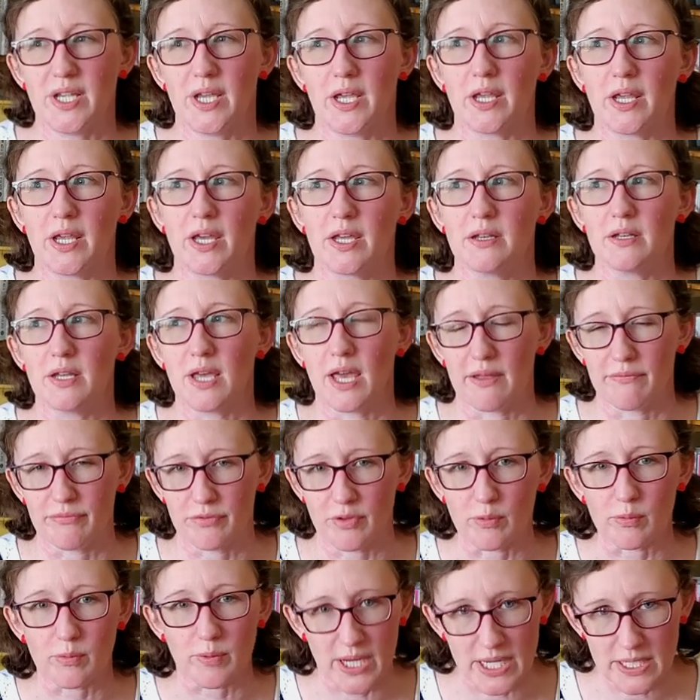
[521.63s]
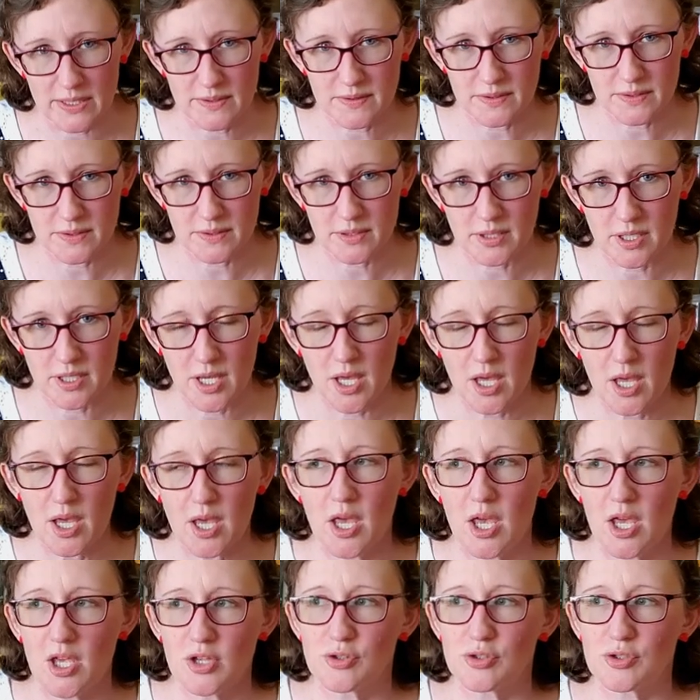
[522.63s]
and at the waist.
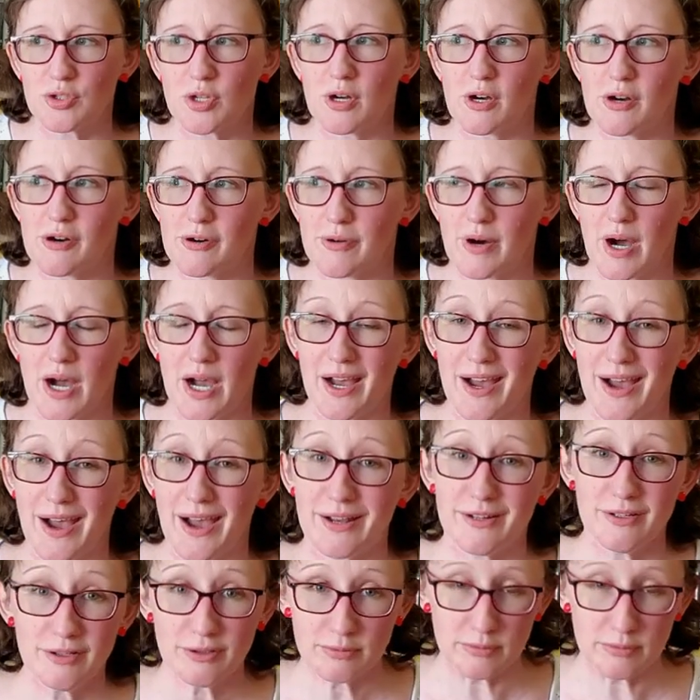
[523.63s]
So I do